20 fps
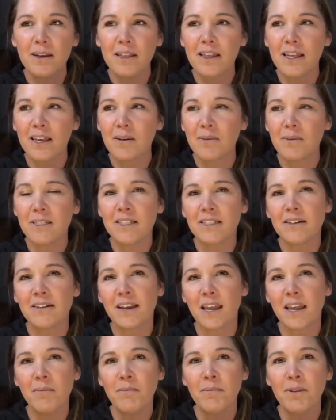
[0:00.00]
And like, what's your
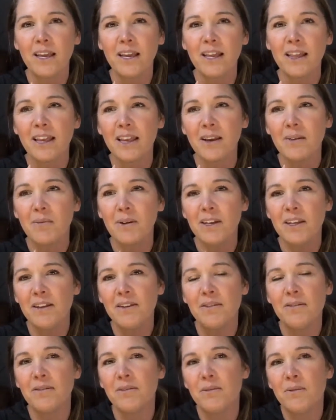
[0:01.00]
game plan? Like,
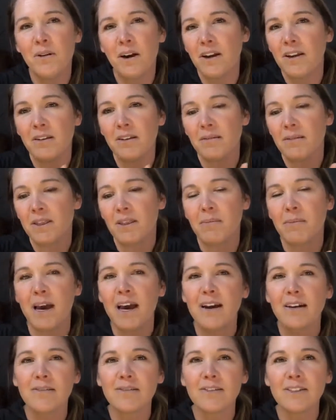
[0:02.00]
who are you on the
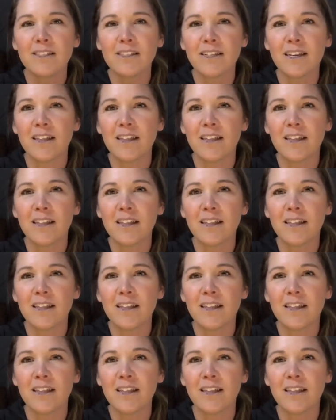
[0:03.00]
mound?